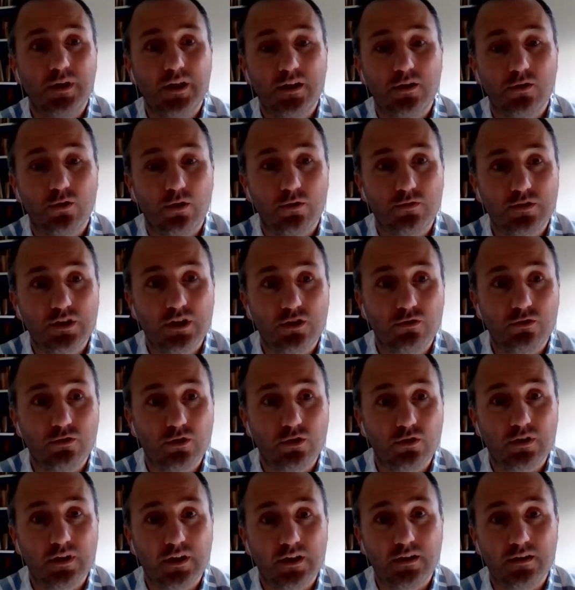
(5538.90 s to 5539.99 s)
meaning of this
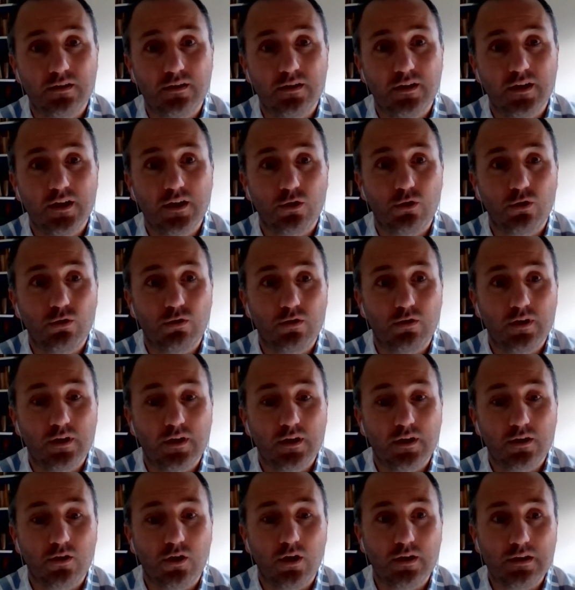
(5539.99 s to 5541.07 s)
verse, and
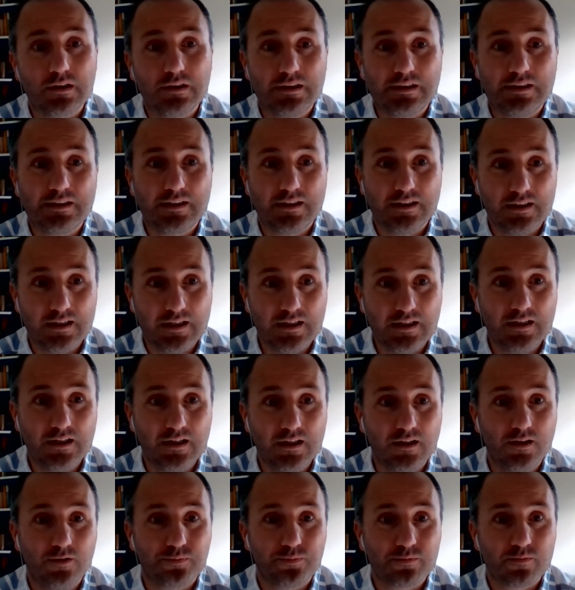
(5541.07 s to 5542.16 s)
God
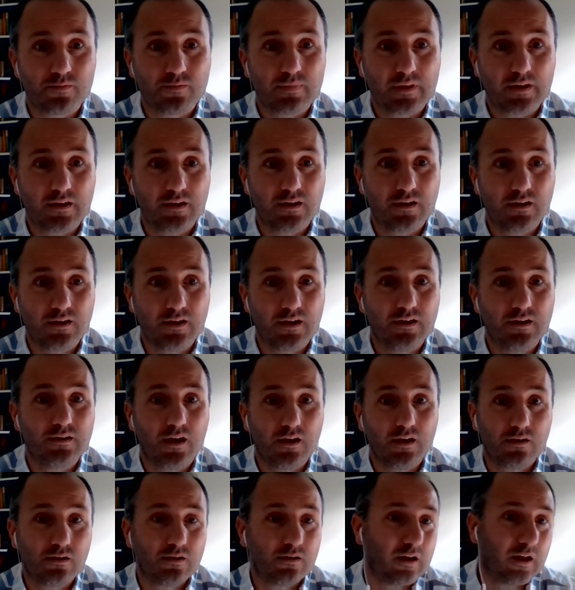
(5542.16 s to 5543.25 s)
clearly
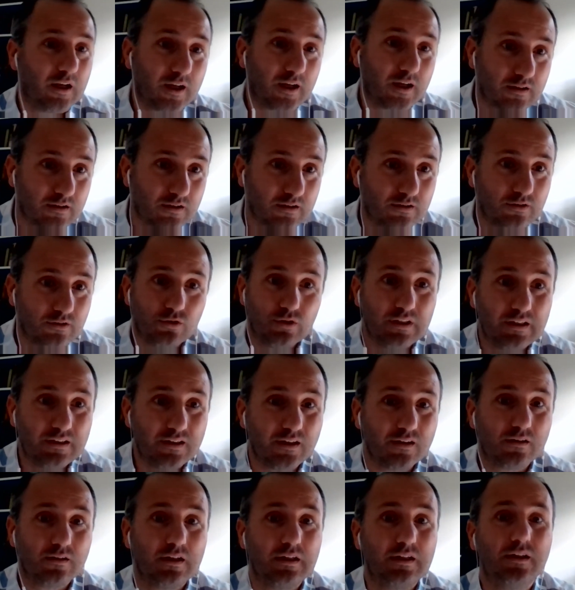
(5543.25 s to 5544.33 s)
intends electricity. He
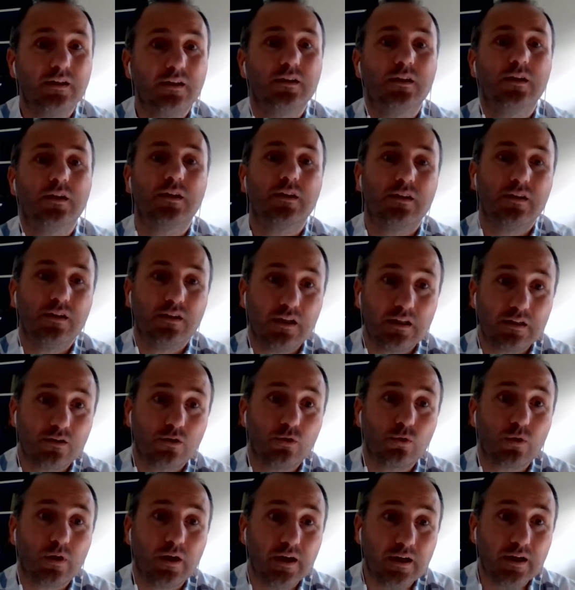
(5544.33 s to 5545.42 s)
doesn't say, he says
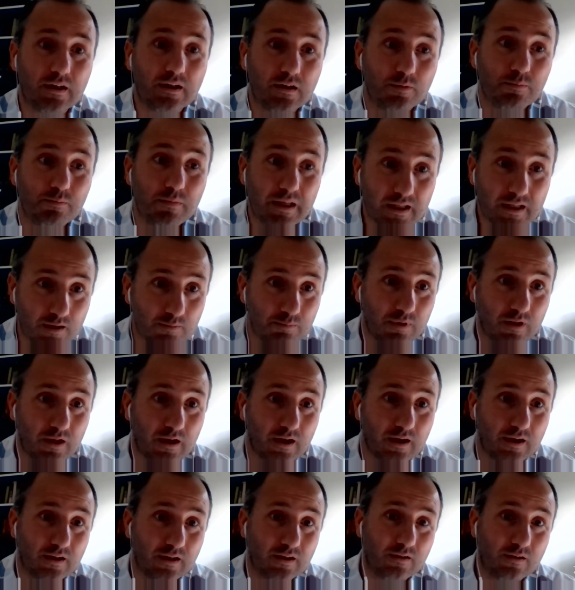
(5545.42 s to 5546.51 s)
Quran may
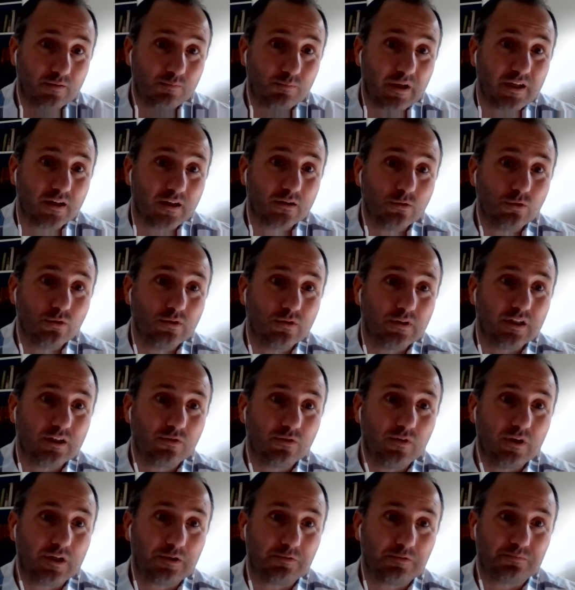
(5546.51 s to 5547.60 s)
include this
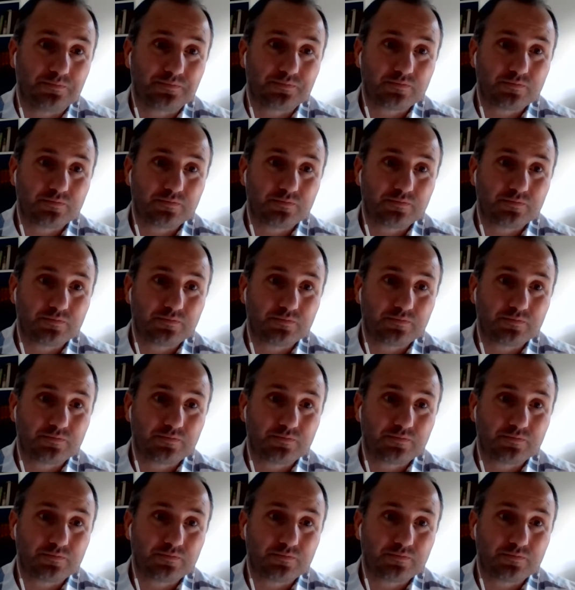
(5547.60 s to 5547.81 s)
one.